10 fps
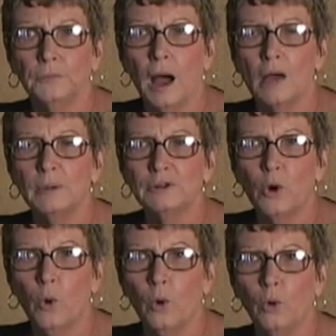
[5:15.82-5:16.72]
I've been
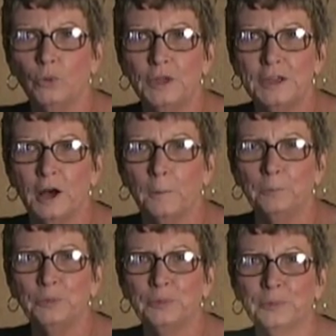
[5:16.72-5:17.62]
called the
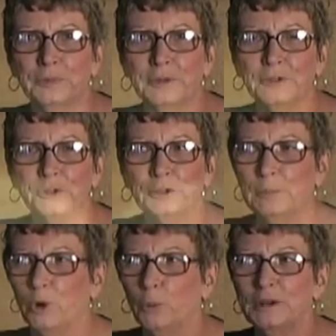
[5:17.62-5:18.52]

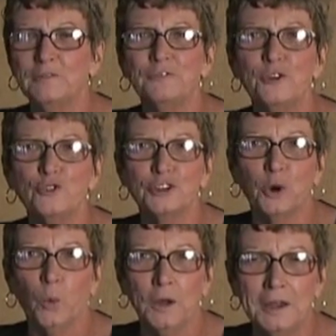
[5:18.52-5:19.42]
Kentucky Bourbon Infusion
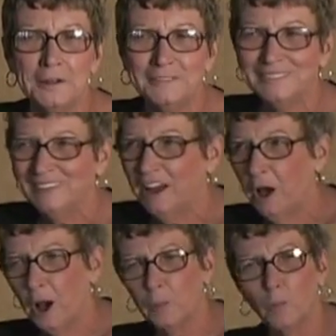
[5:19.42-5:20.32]
Queen.
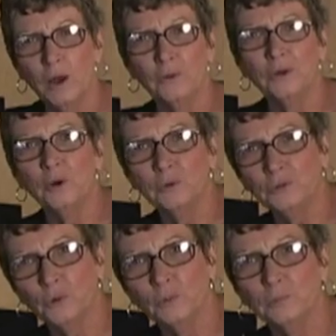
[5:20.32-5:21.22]
I'm well known
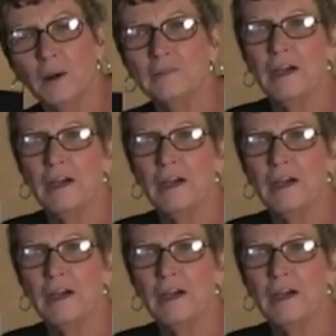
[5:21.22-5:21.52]
for my